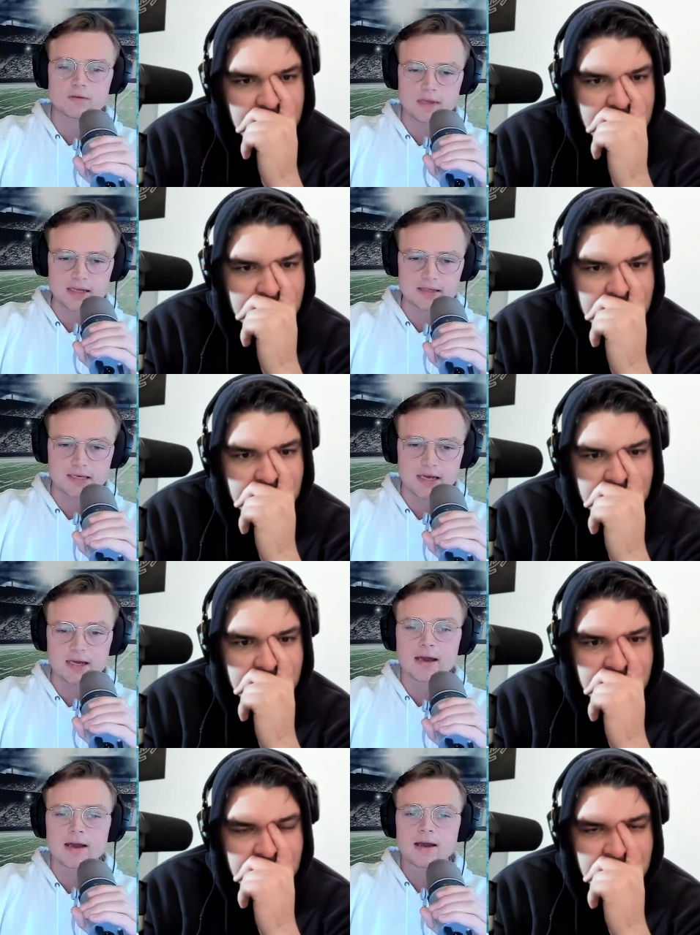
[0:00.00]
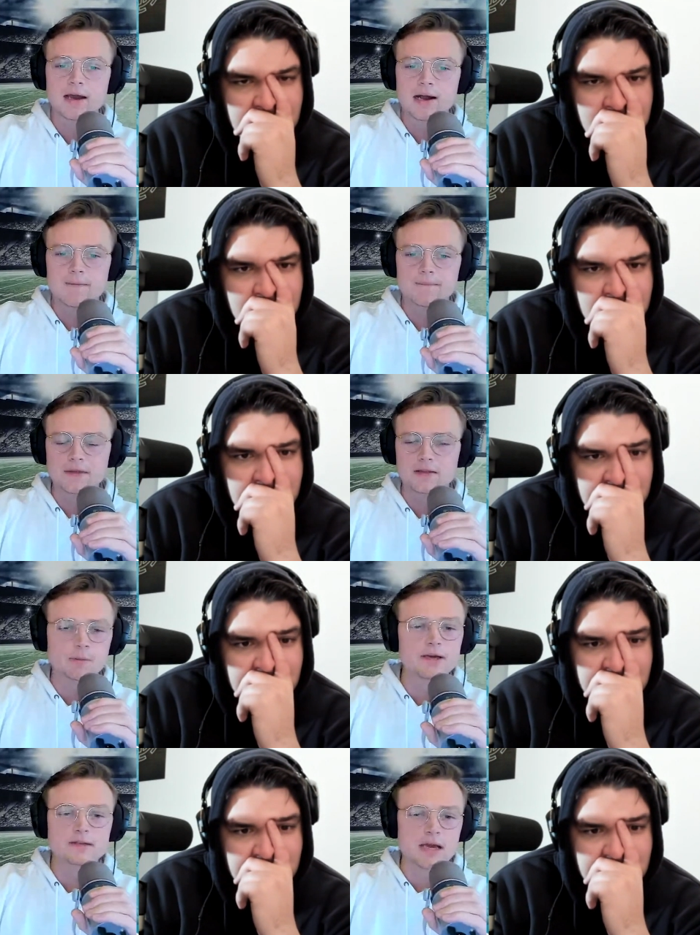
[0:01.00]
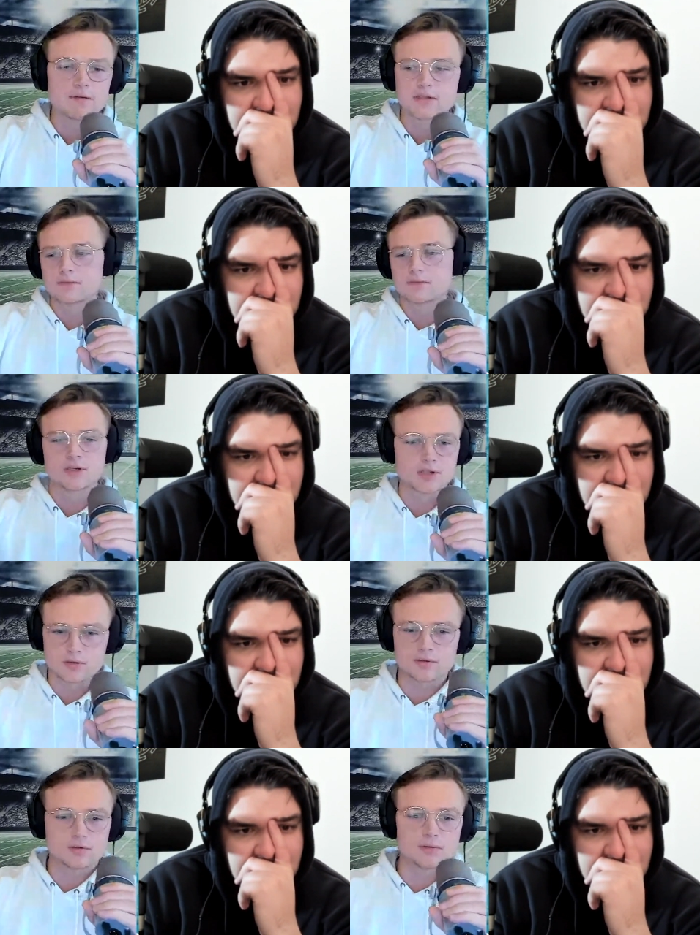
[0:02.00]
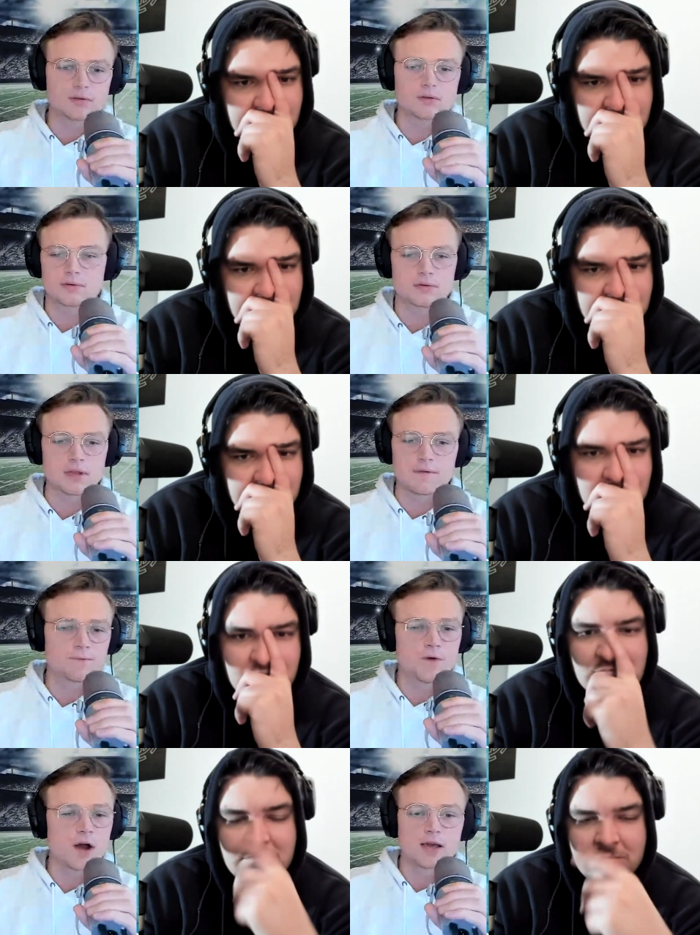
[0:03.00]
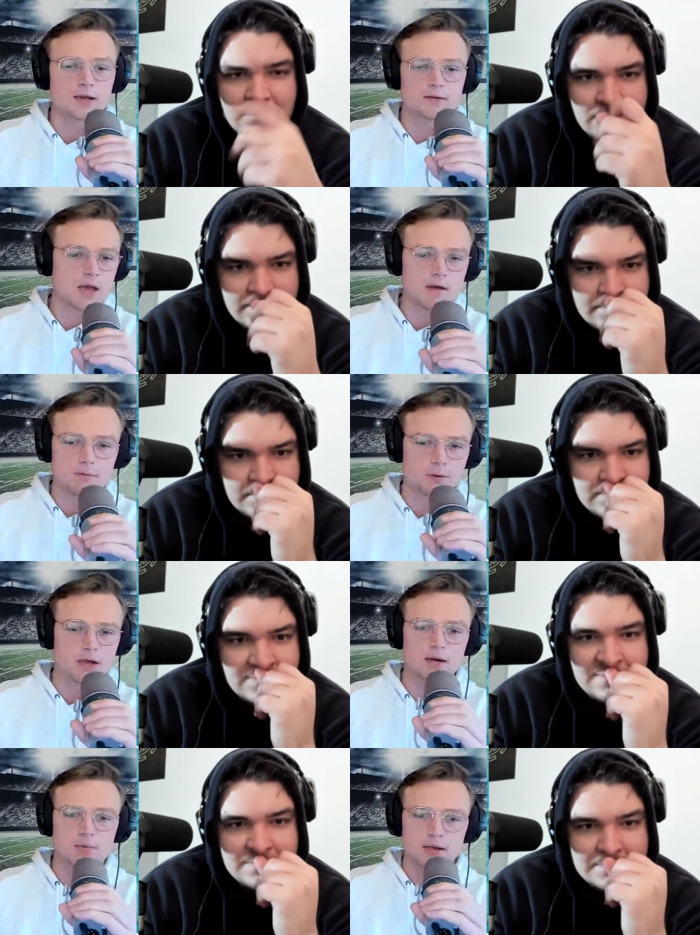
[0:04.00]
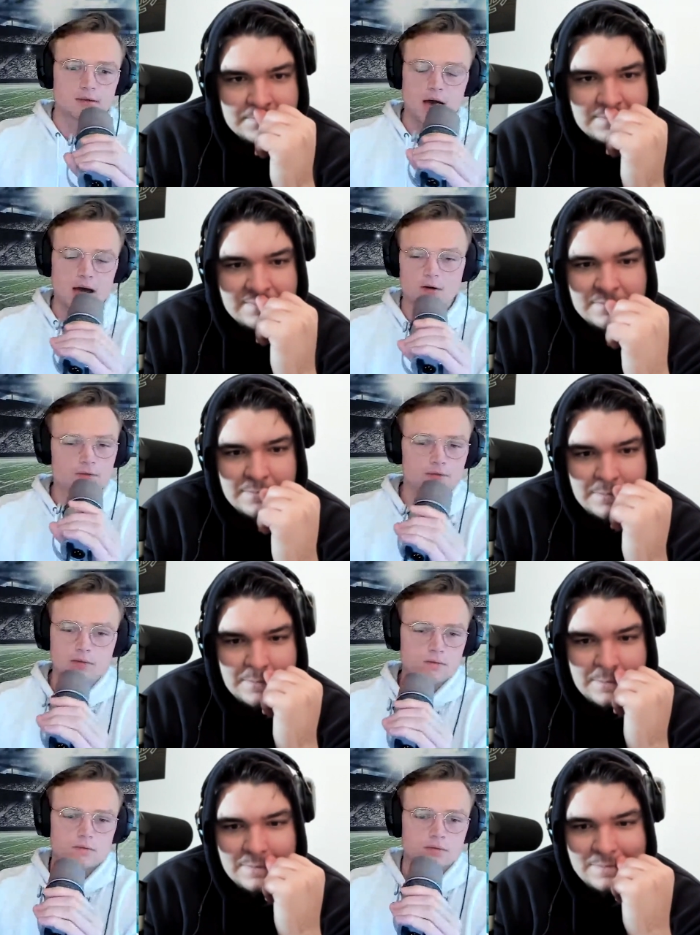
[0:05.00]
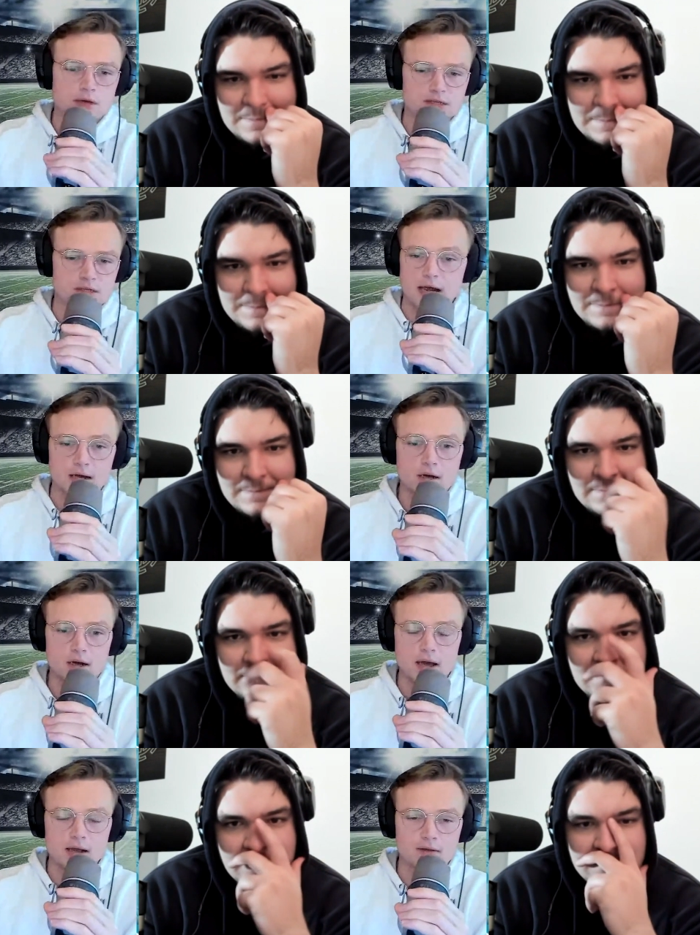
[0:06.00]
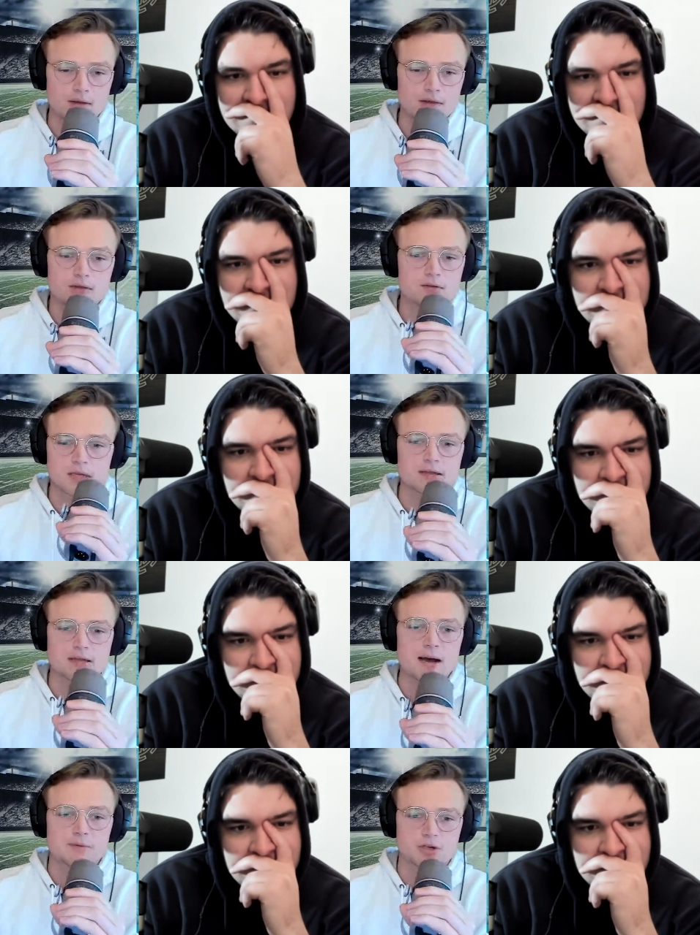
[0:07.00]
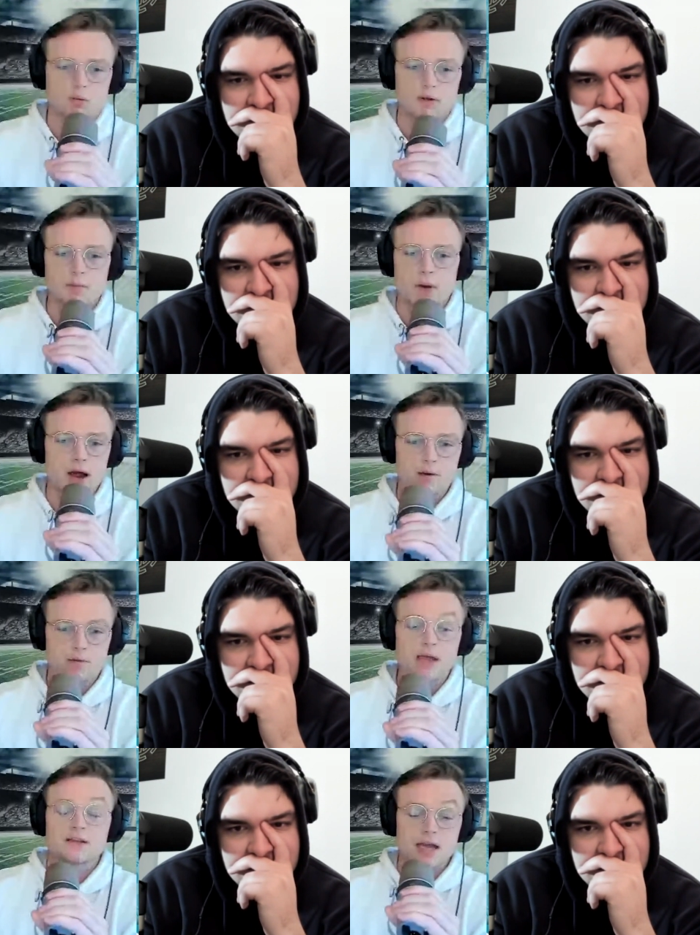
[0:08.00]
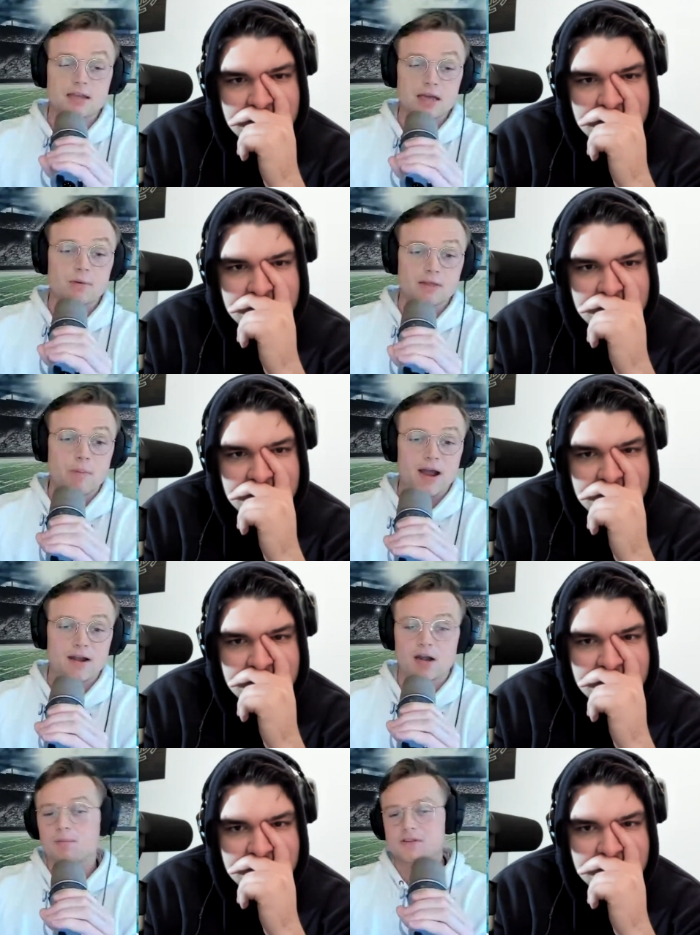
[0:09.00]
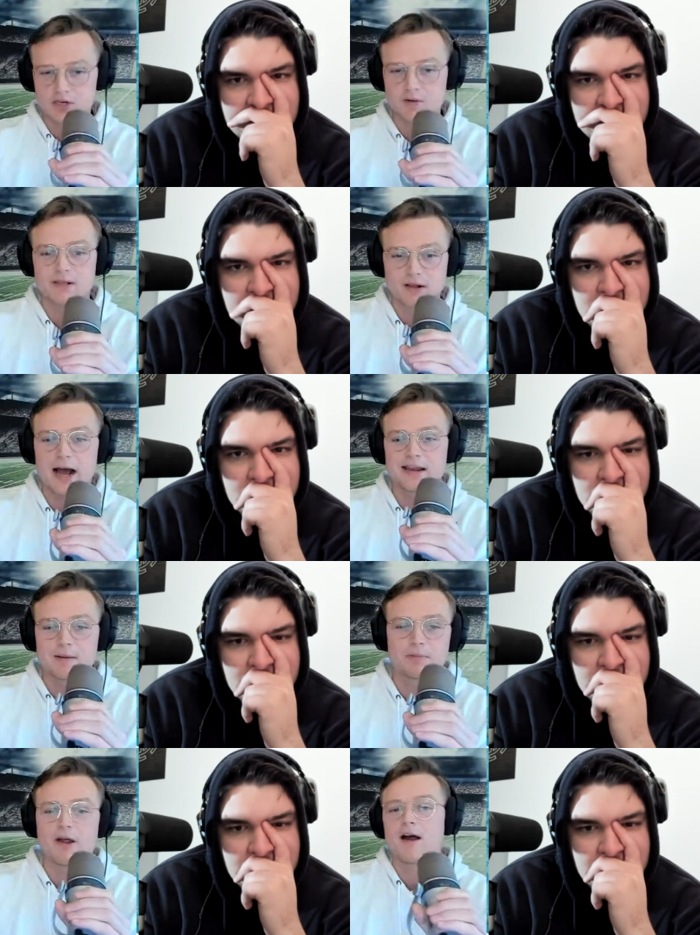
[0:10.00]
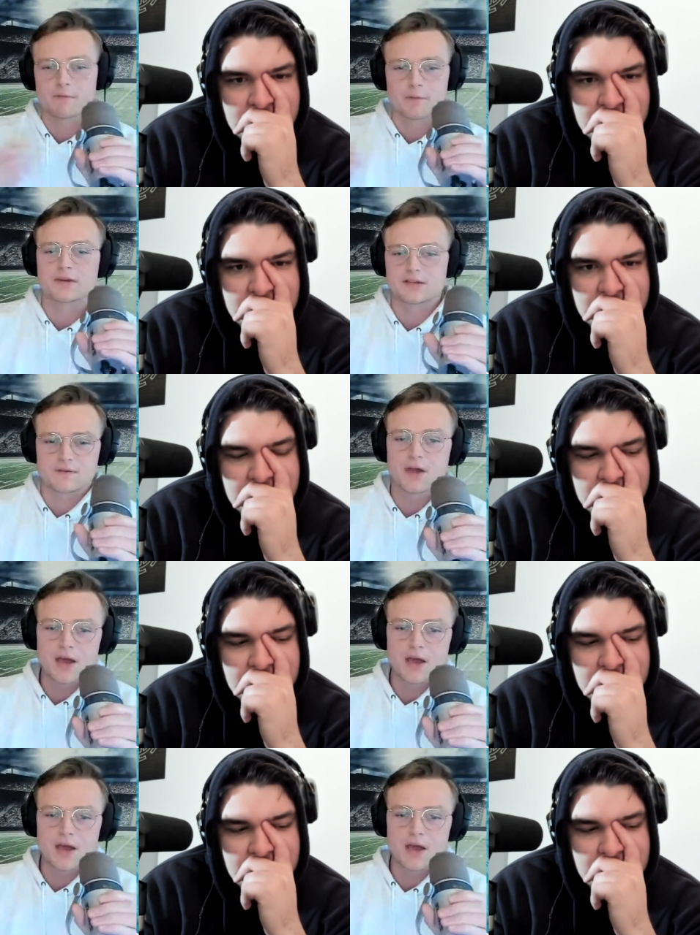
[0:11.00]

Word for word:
Speaker 1: Udinski. And they're playing Davidson, which they've fucking they haven't played anybody. I don't they stink. And St. Thomas should have won the pie. They they did win the Pioneer, but they should be in the goddamn playoff. But because of